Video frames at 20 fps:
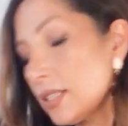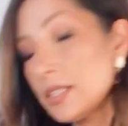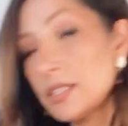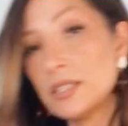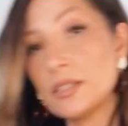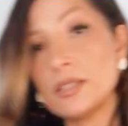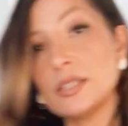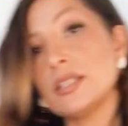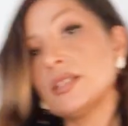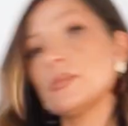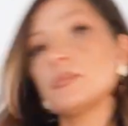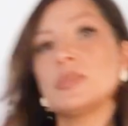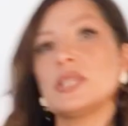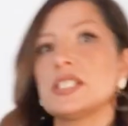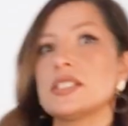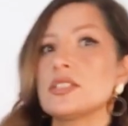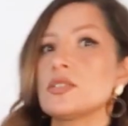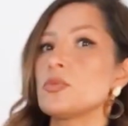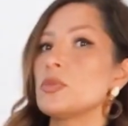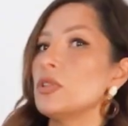the
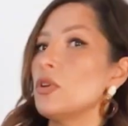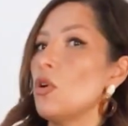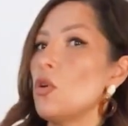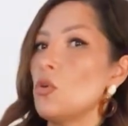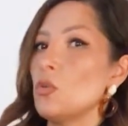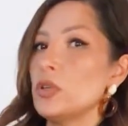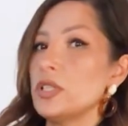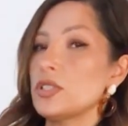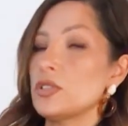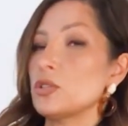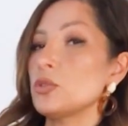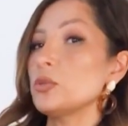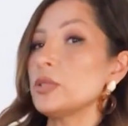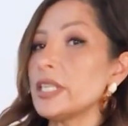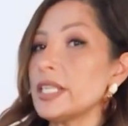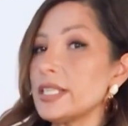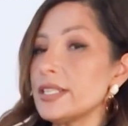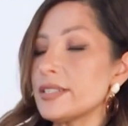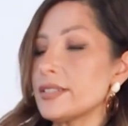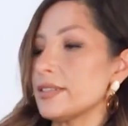pieces will always
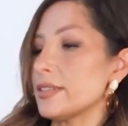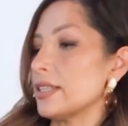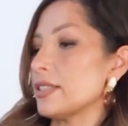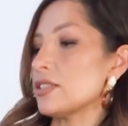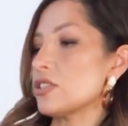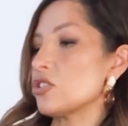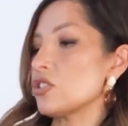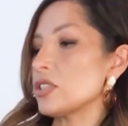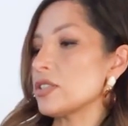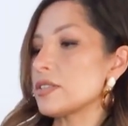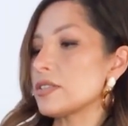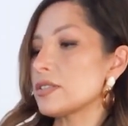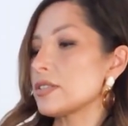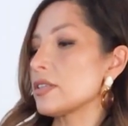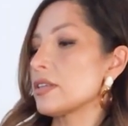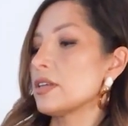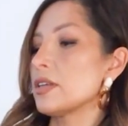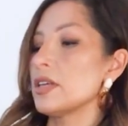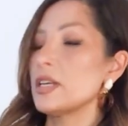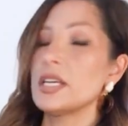crease. That's
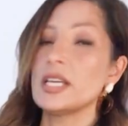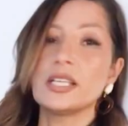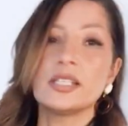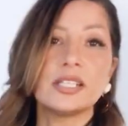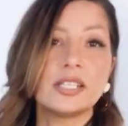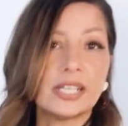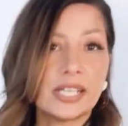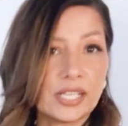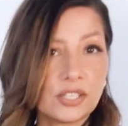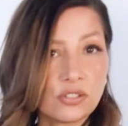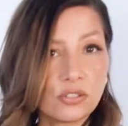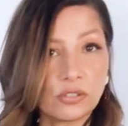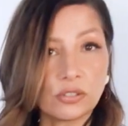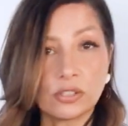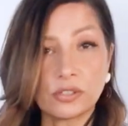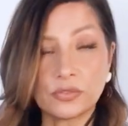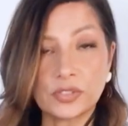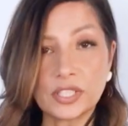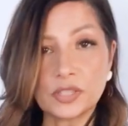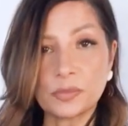just in the nature
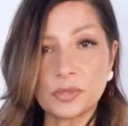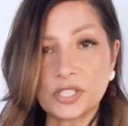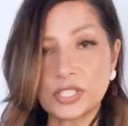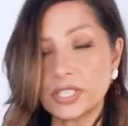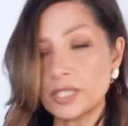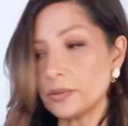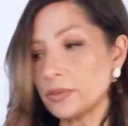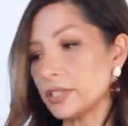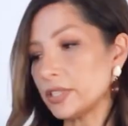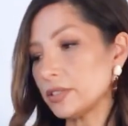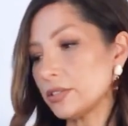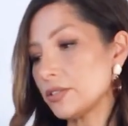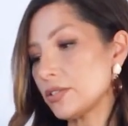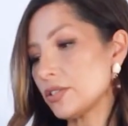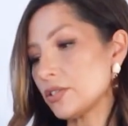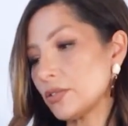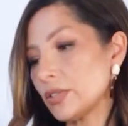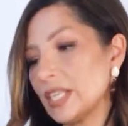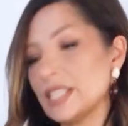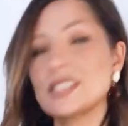of these materials,
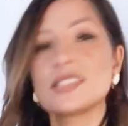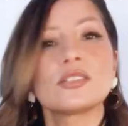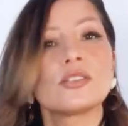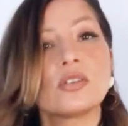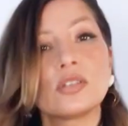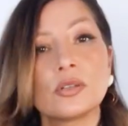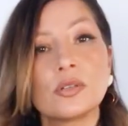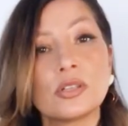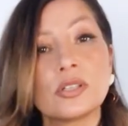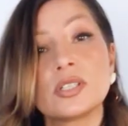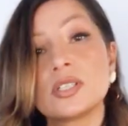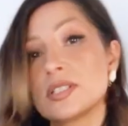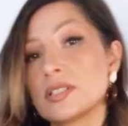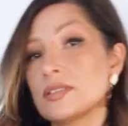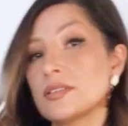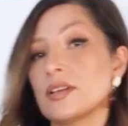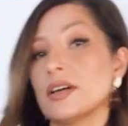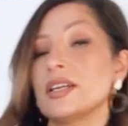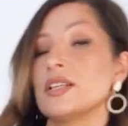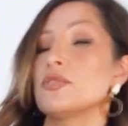so that's not a
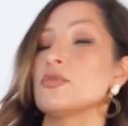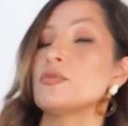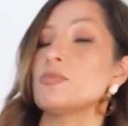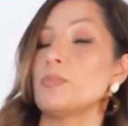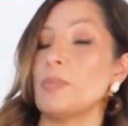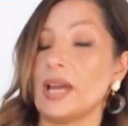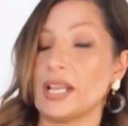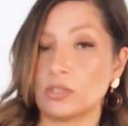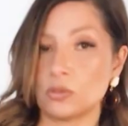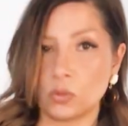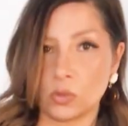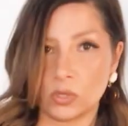sign of bad